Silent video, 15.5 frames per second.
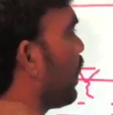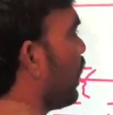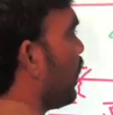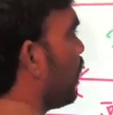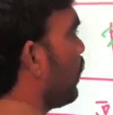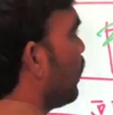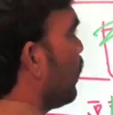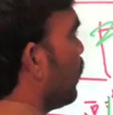you will
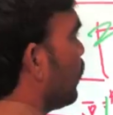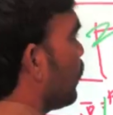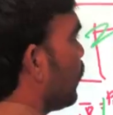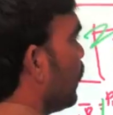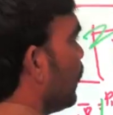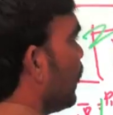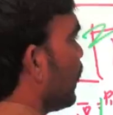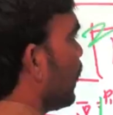get,
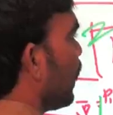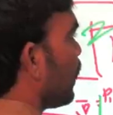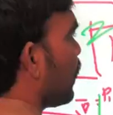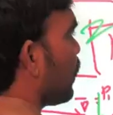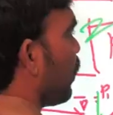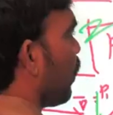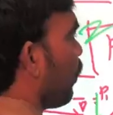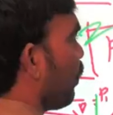so
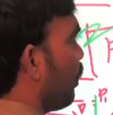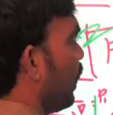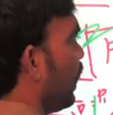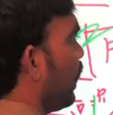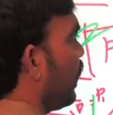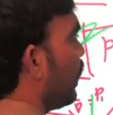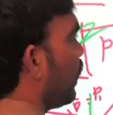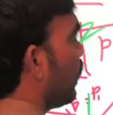integration of
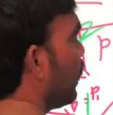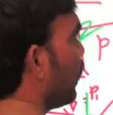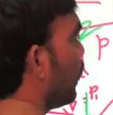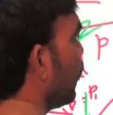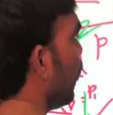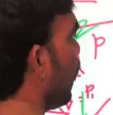P